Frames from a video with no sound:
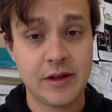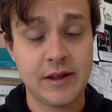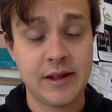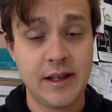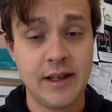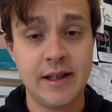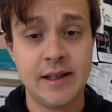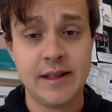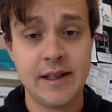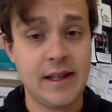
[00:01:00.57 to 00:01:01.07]

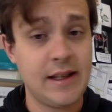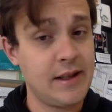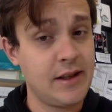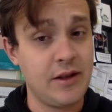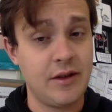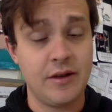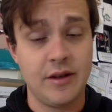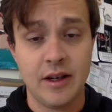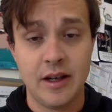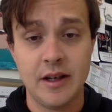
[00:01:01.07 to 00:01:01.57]
studies test,
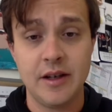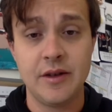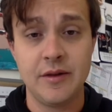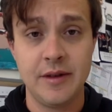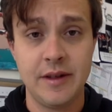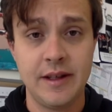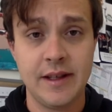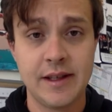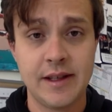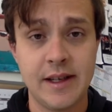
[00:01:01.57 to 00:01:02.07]
you're not
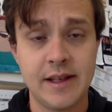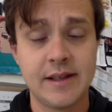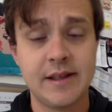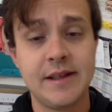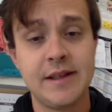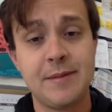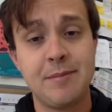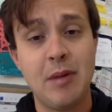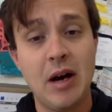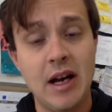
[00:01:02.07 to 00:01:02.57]
doing these
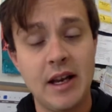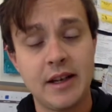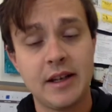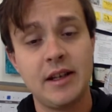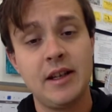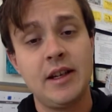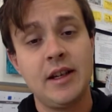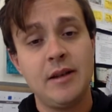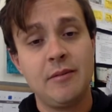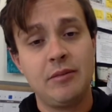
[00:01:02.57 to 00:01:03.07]
lessons, but
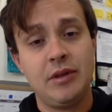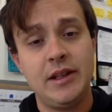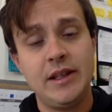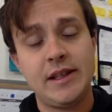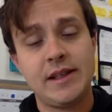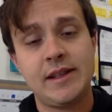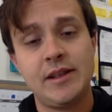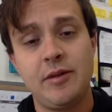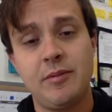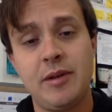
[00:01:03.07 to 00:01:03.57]
please
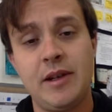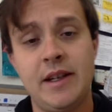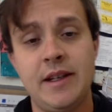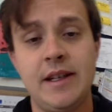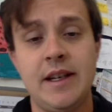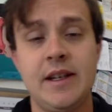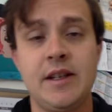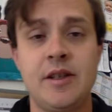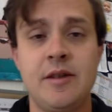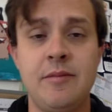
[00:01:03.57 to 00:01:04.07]
still pay
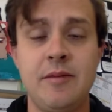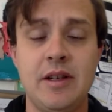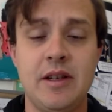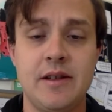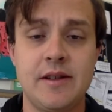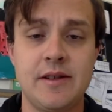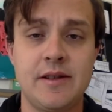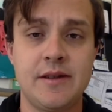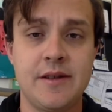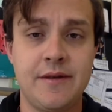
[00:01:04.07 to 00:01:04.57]
attention
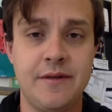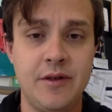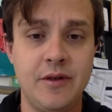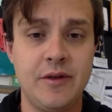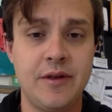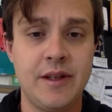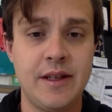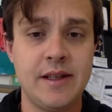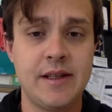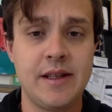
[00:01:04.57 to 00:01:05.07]
because there's a few
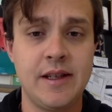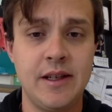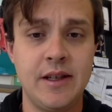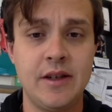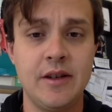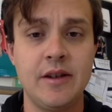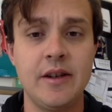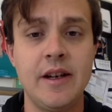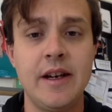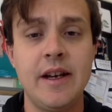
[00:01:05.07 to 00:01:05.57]
things in
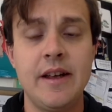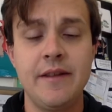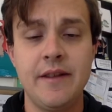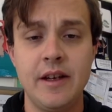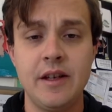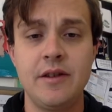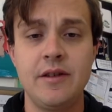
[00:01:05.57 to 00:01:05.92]
here that